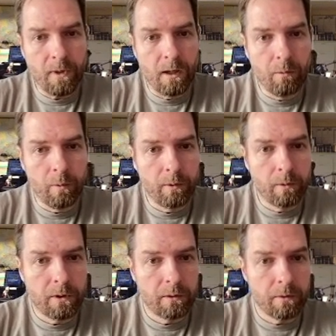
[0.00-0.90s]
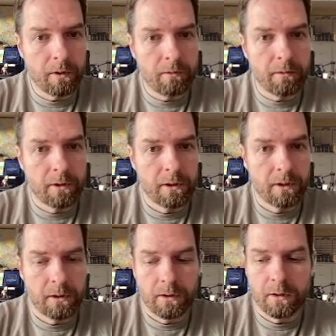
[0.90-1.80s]
and we will get rid of
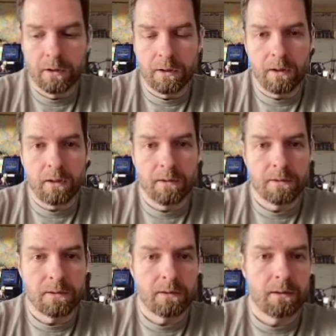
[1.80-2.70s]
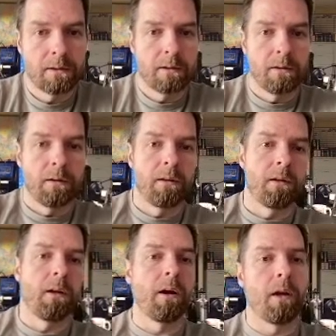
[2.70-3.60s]
this.
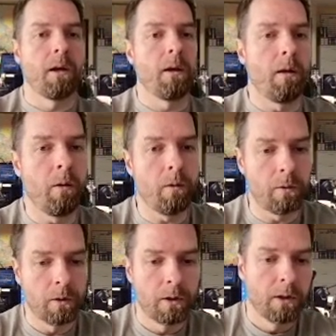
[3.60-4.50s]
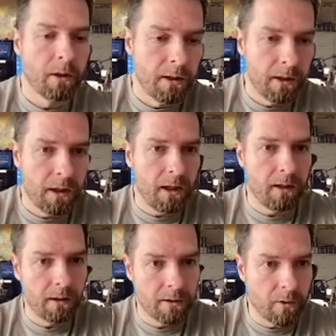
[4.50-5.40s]
All right.
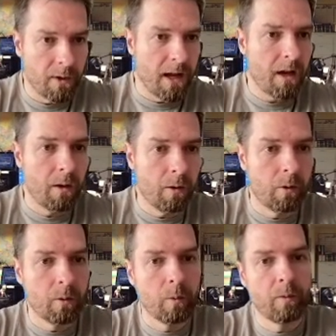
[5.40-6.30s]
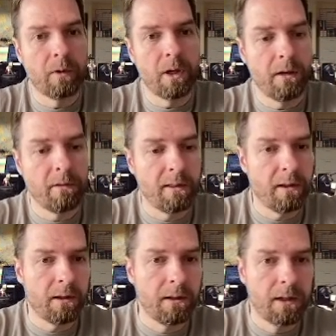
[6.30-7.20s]
Okay, so now we've got
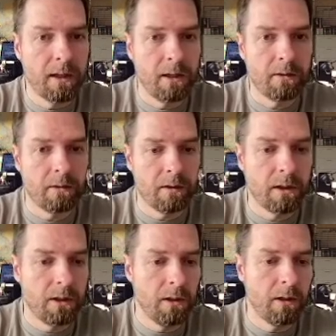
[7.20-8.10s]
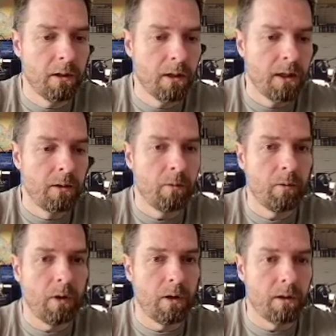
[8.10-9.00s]
everything entered in. We've
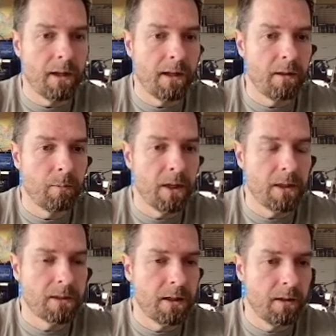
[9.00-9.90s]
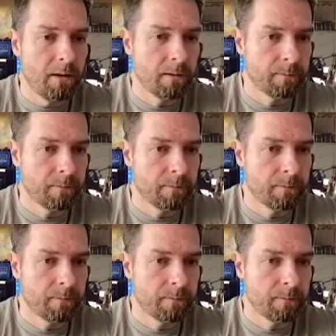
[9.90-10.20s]
got our landing page here.